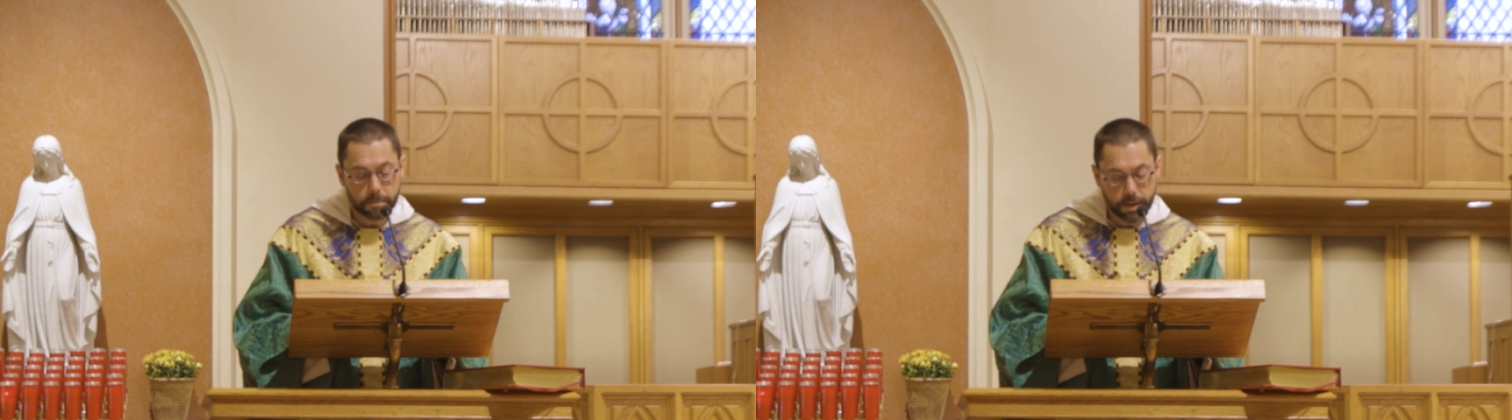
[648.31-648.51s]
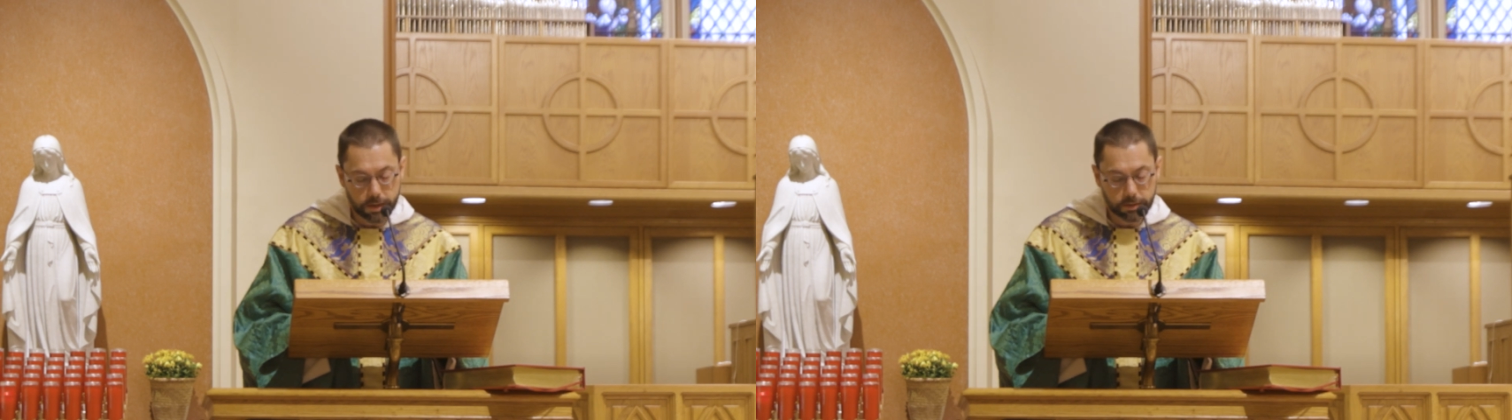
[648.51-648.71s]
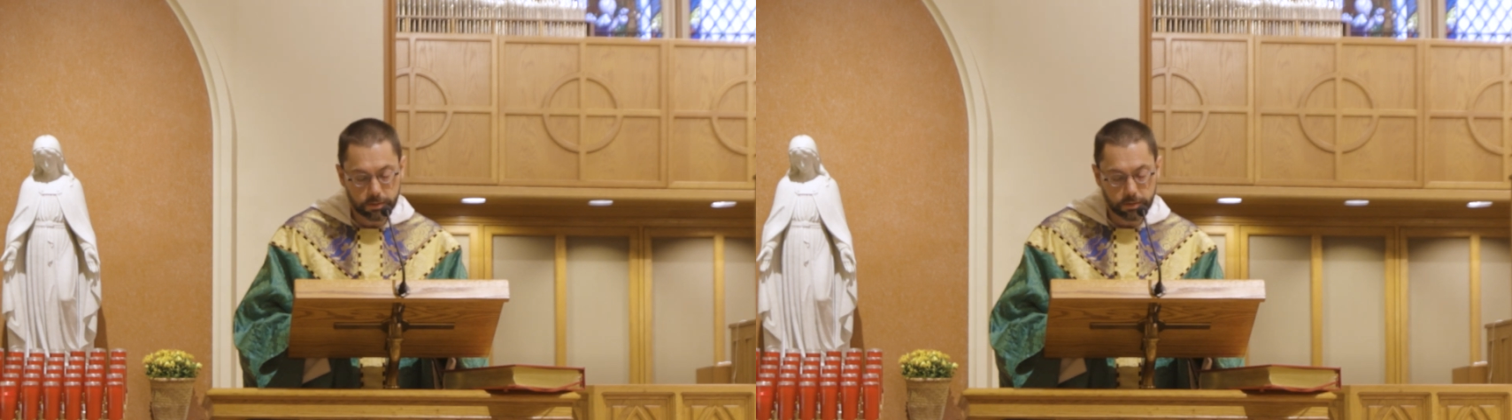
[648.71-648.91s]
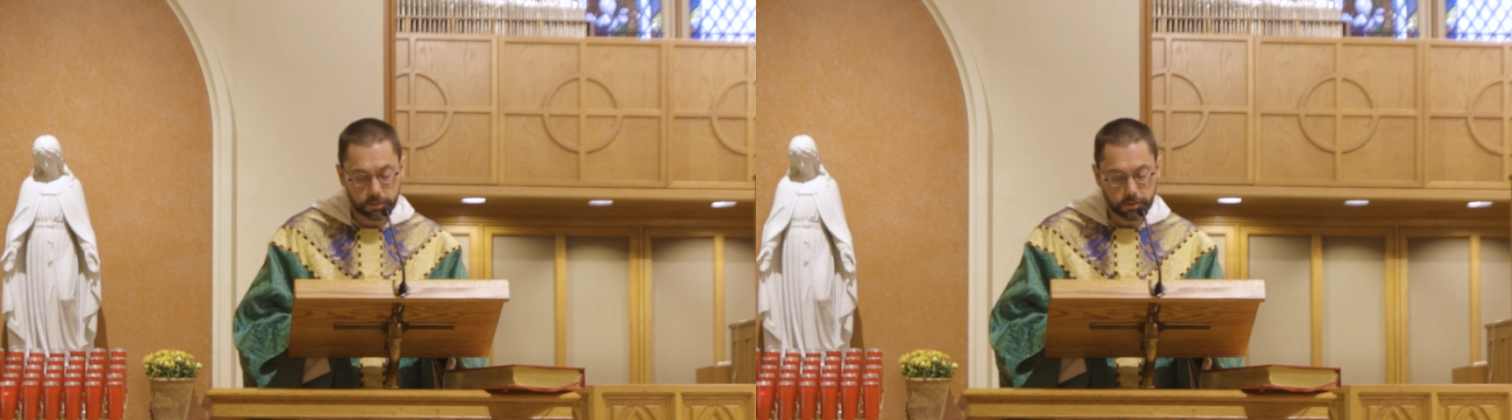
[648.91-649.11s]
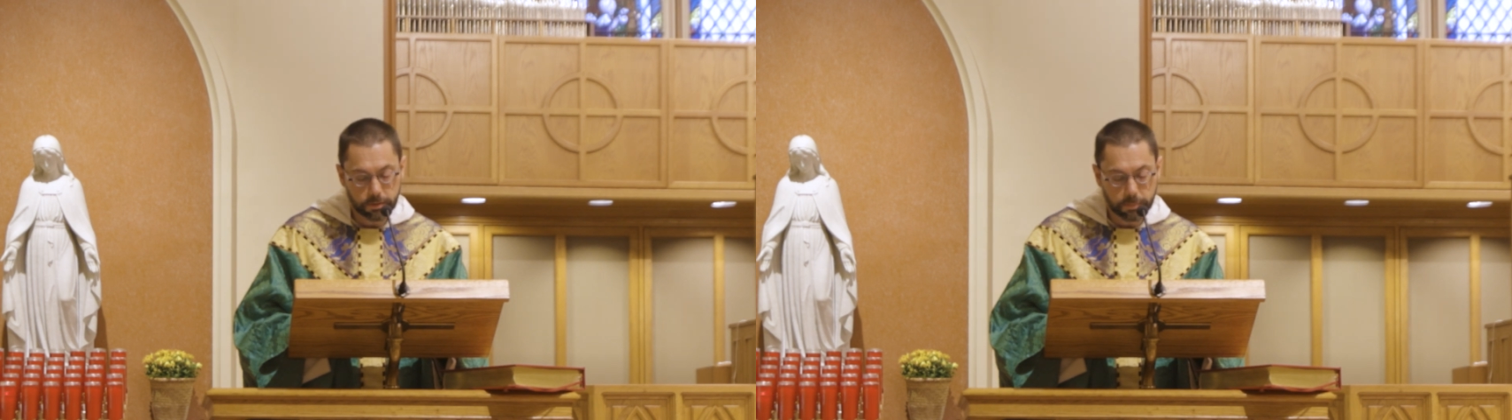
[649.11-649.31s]

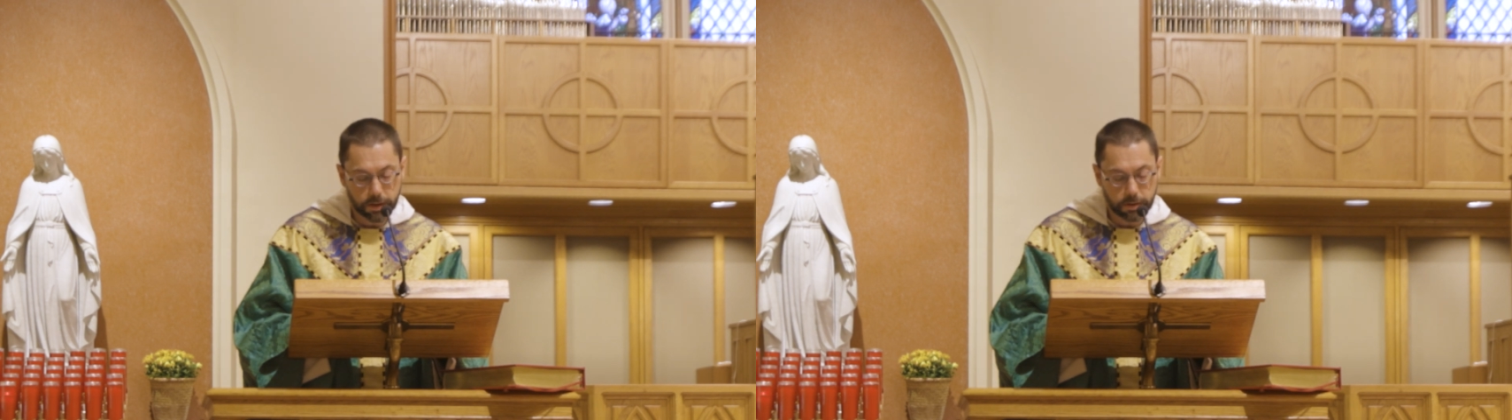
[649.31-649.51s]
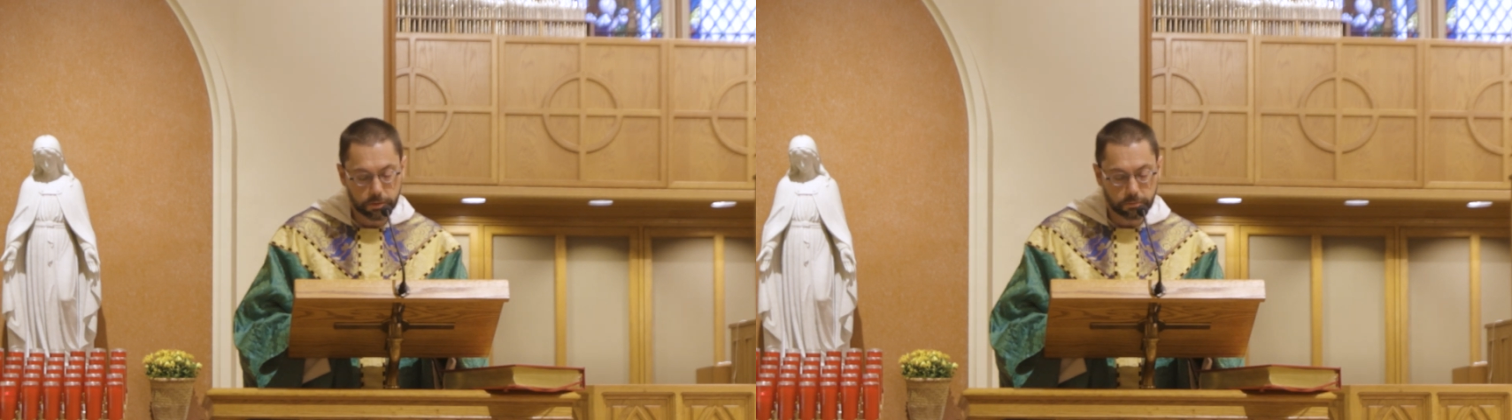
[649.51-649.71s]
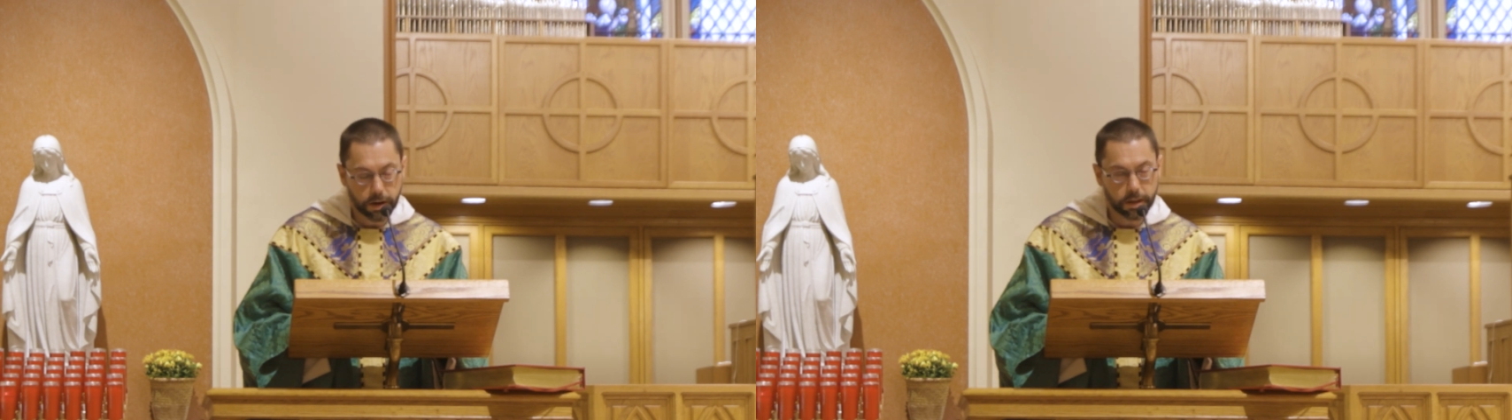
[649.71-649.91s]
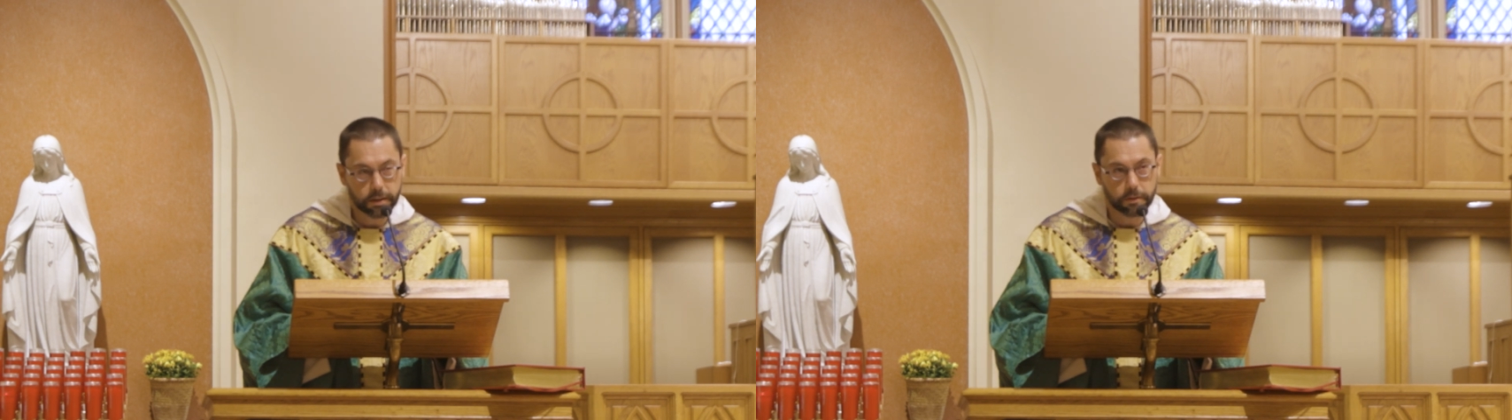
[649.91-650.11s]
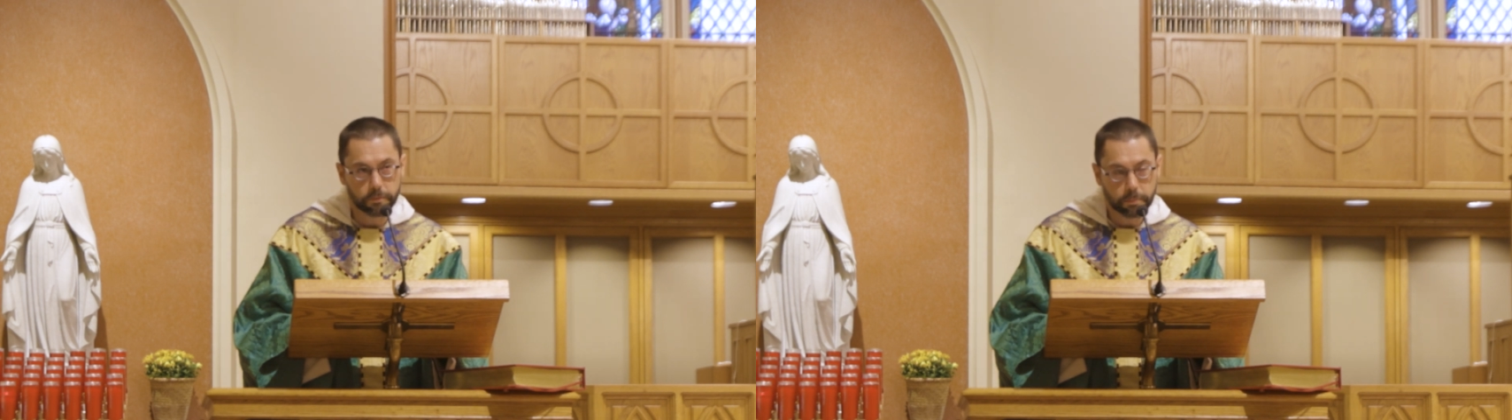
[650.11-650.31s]
meant to be a threat
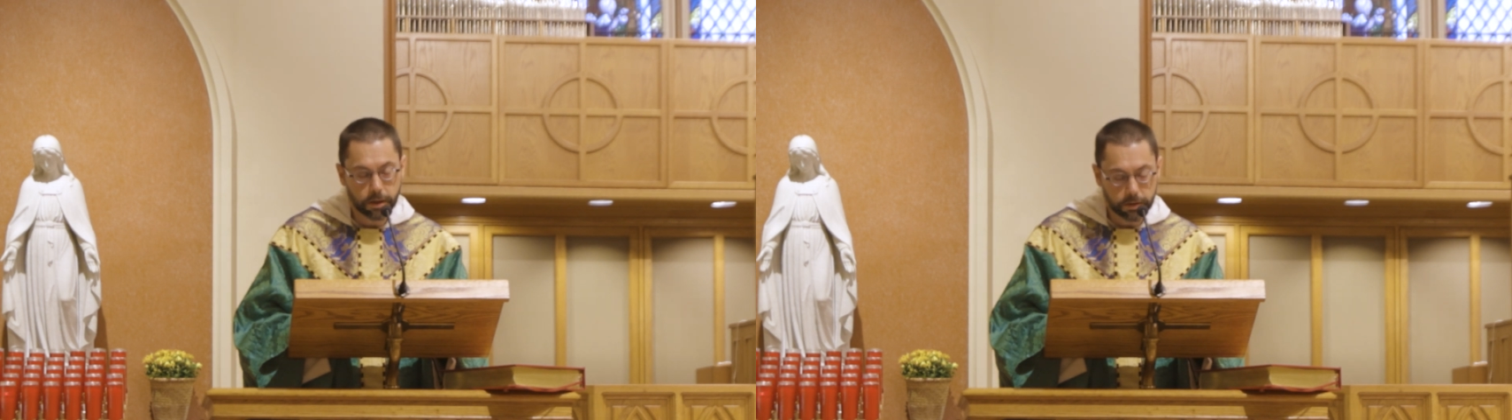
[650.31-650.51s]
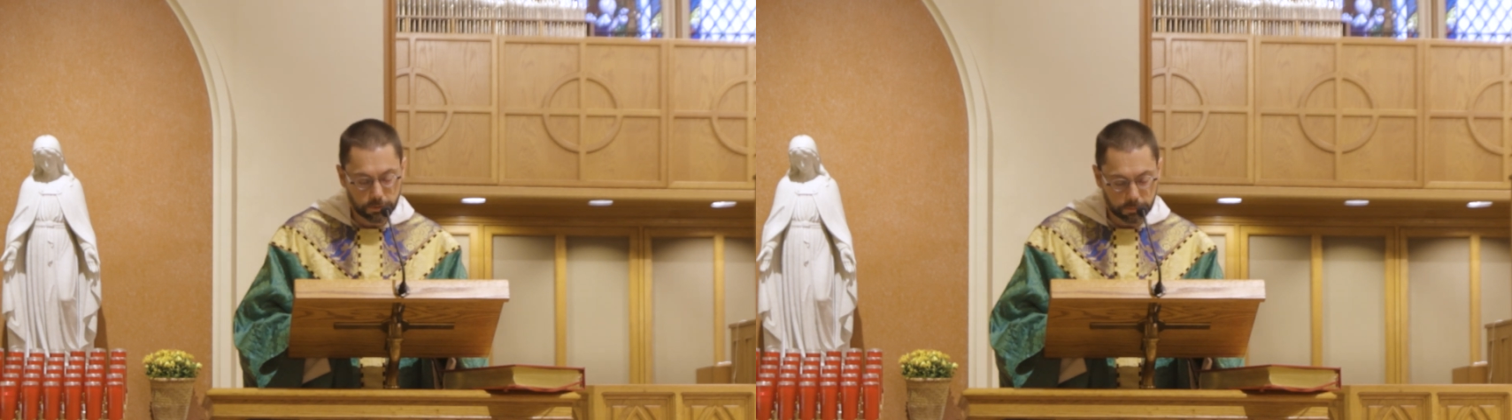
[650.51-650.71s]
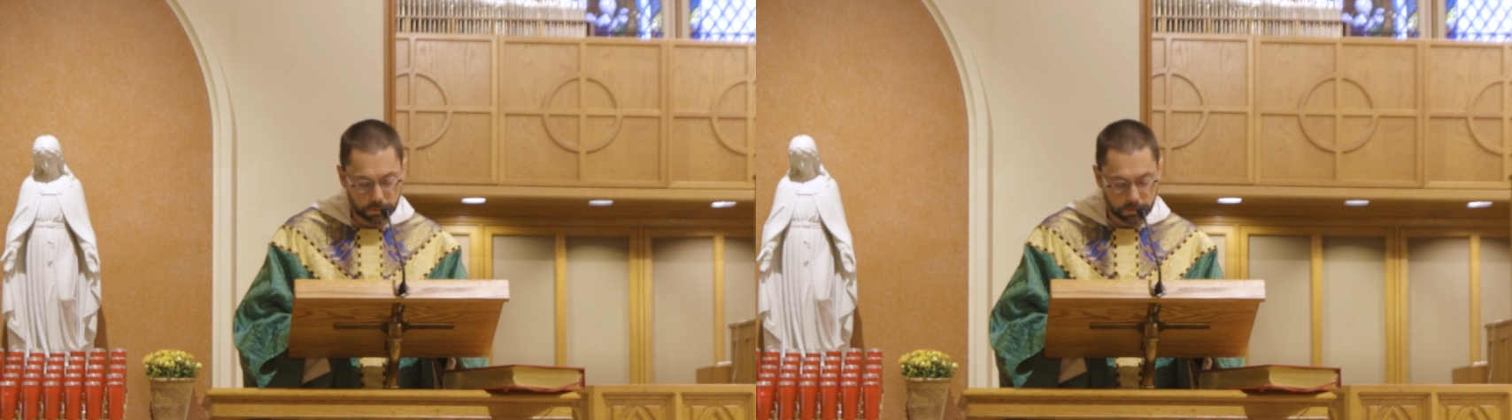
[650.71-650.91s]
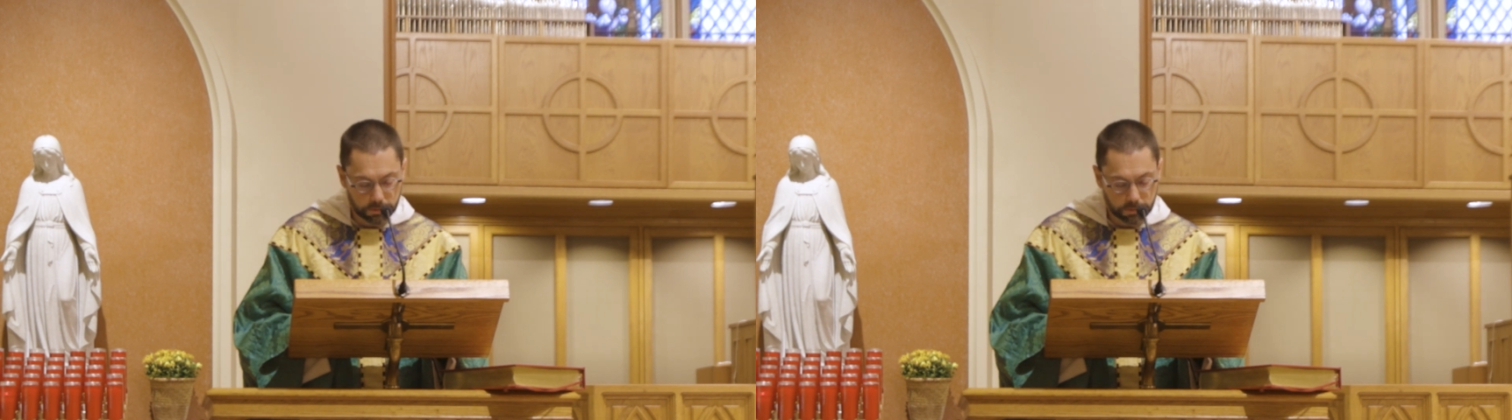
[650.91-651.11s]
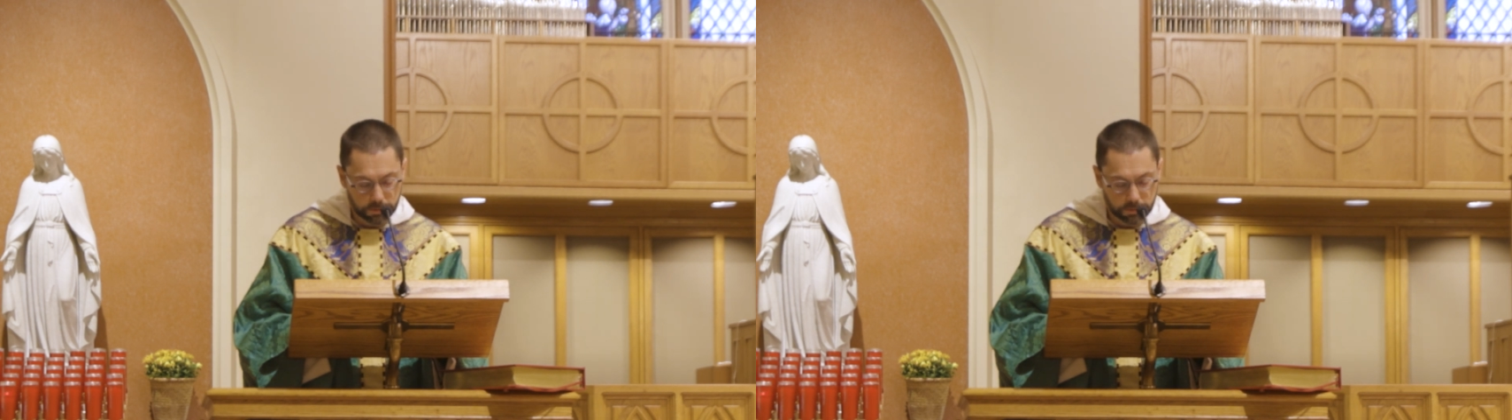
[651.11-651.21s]
of punishment.